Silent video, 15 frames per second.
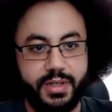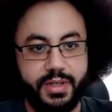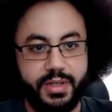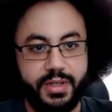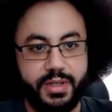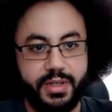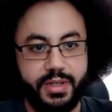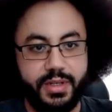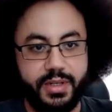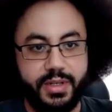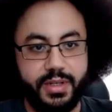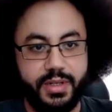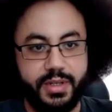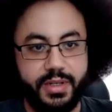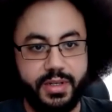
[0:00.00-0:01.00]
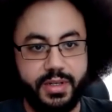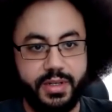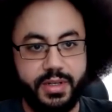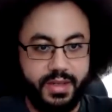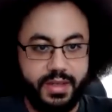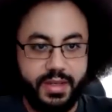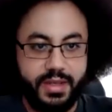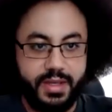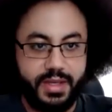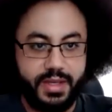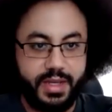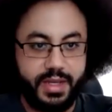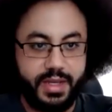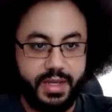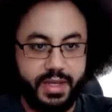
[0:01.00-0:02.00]
characterized by
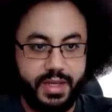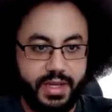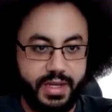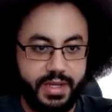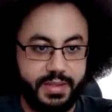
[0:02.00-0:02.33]
uh,